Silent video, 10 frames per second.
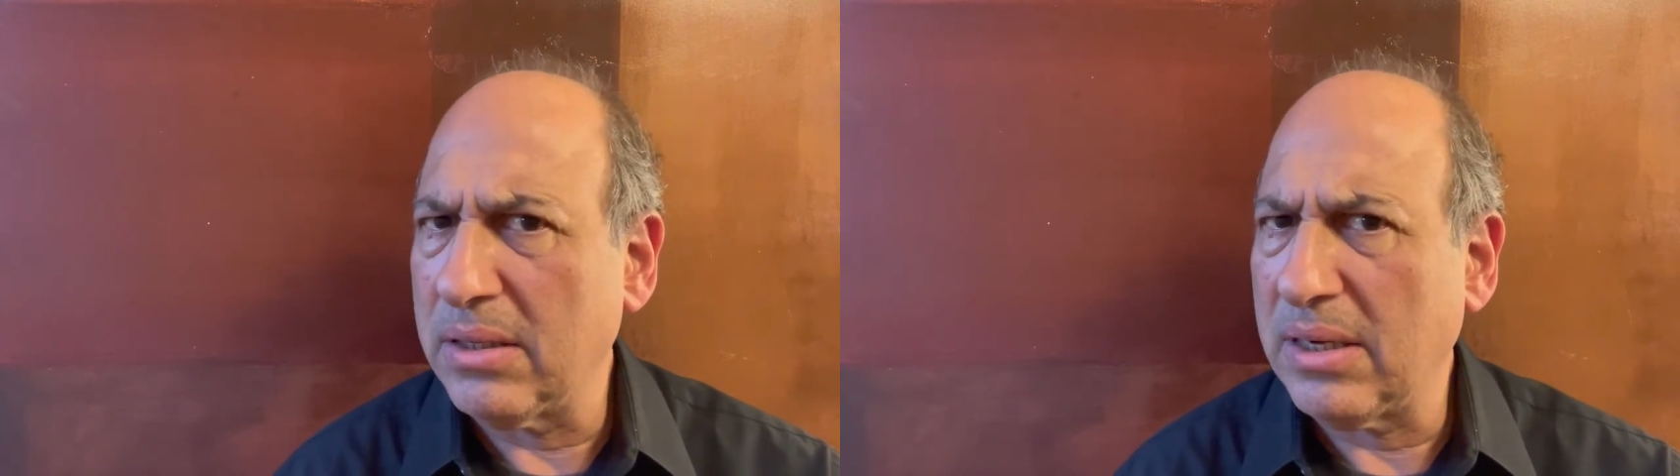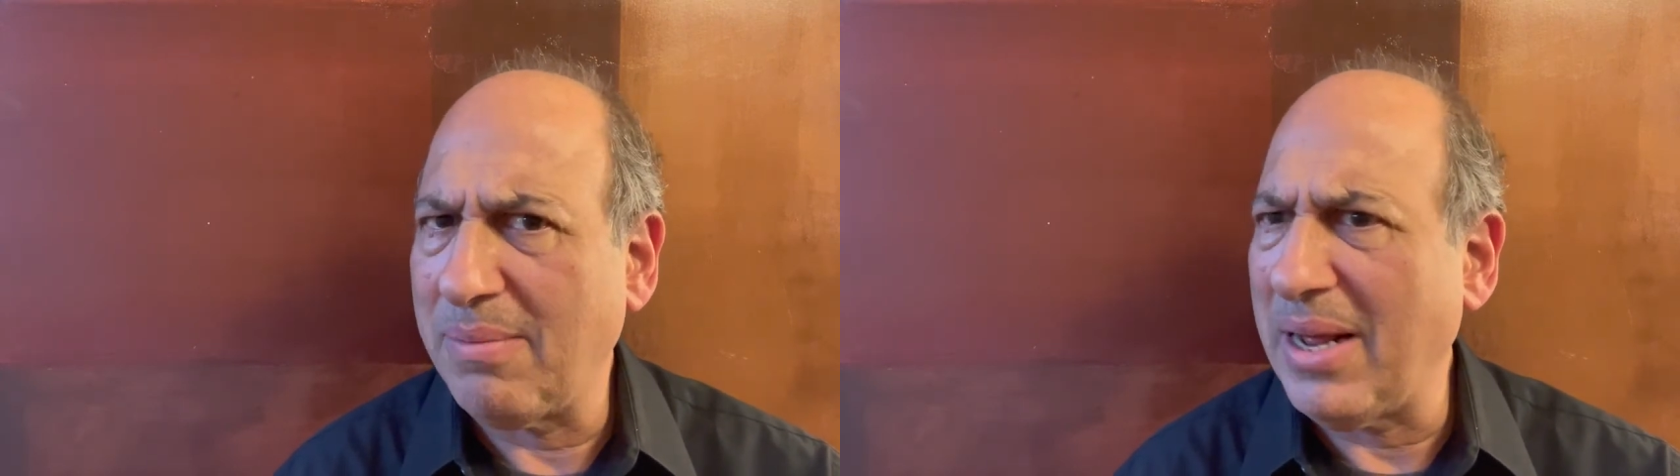
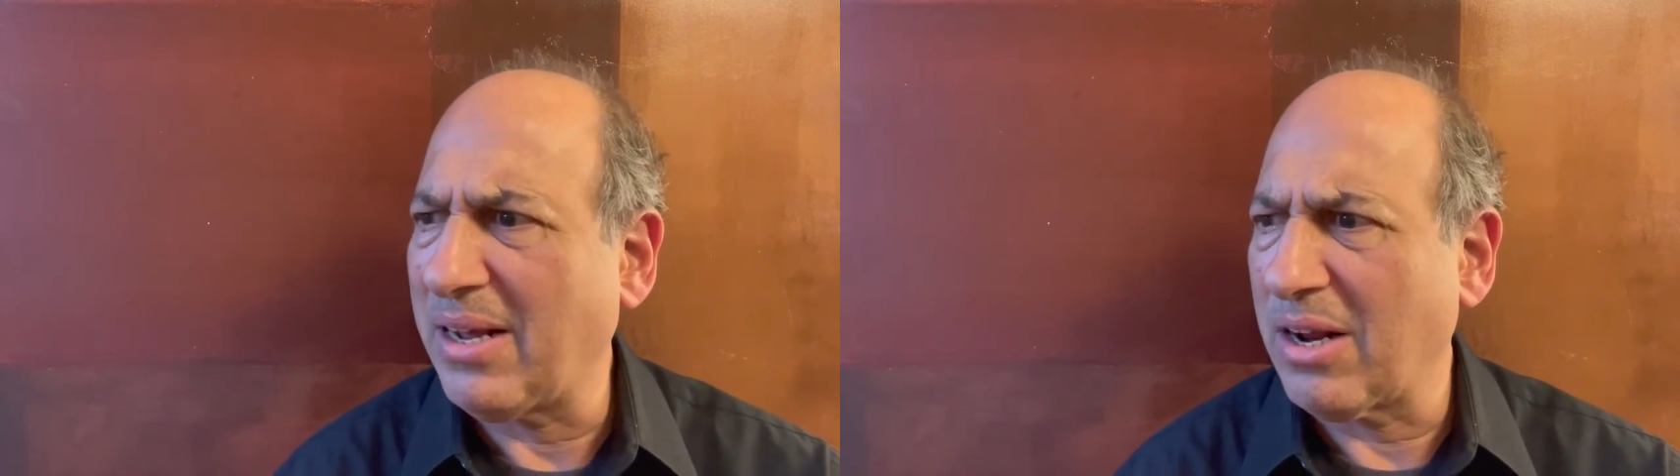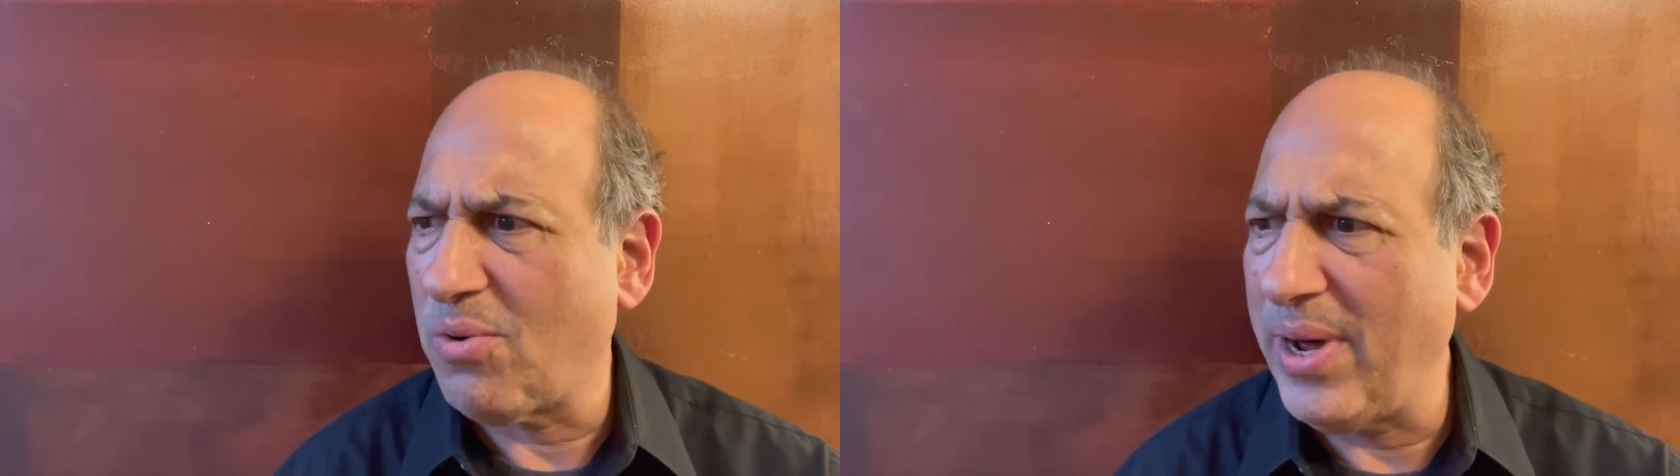I'm not
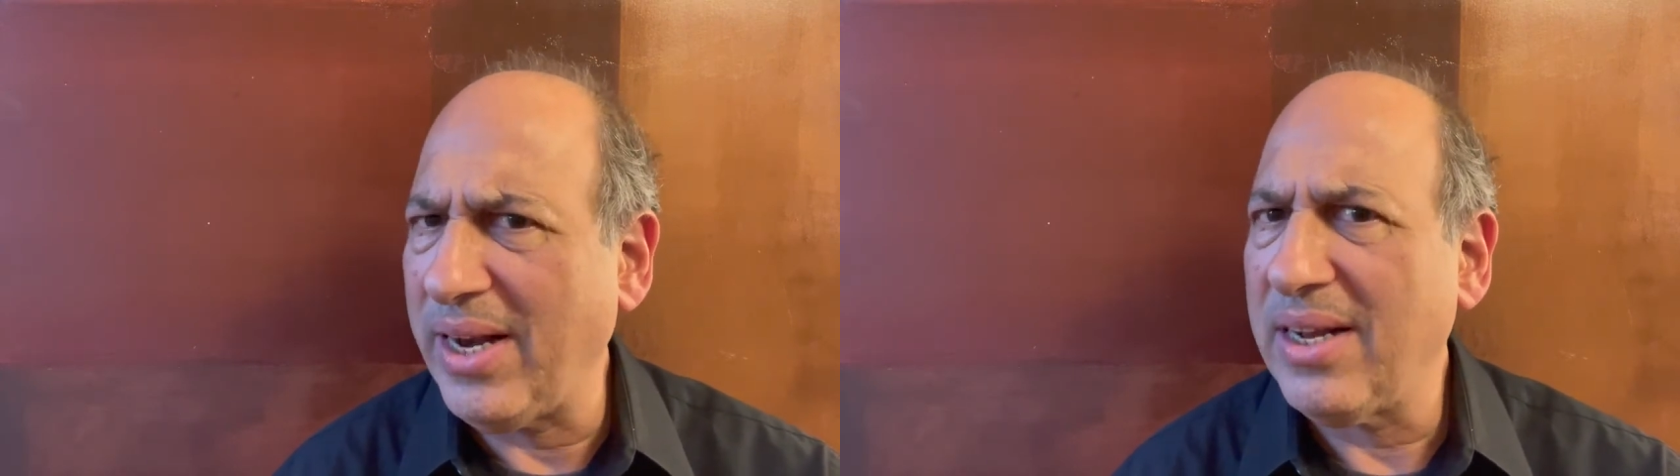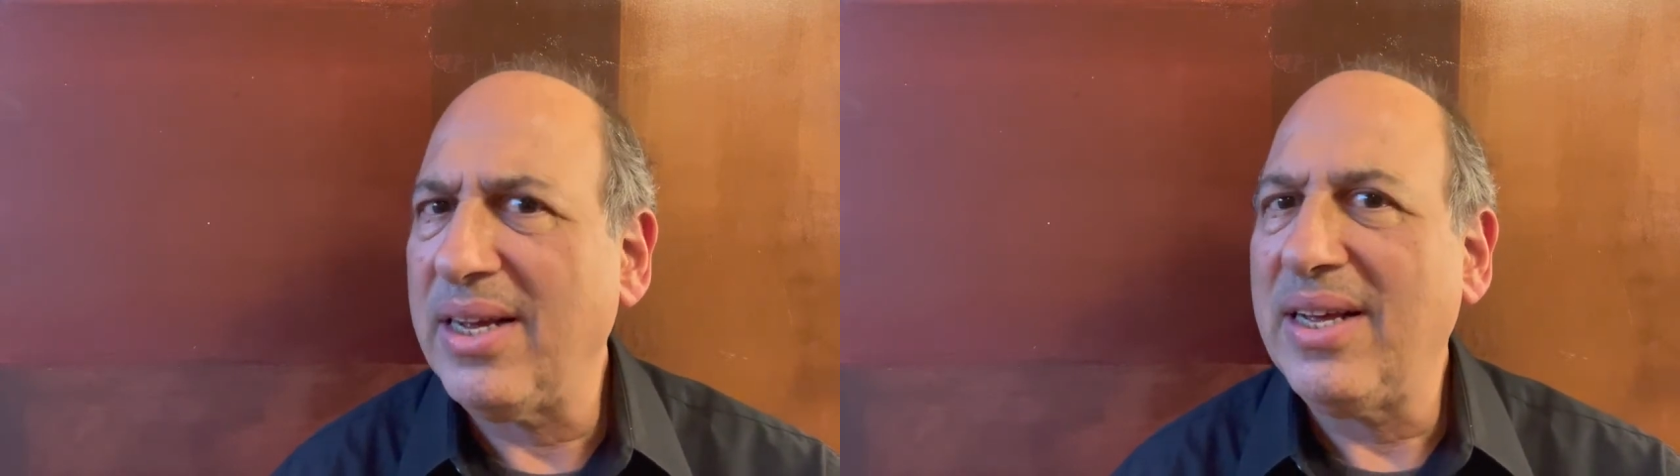going to quit.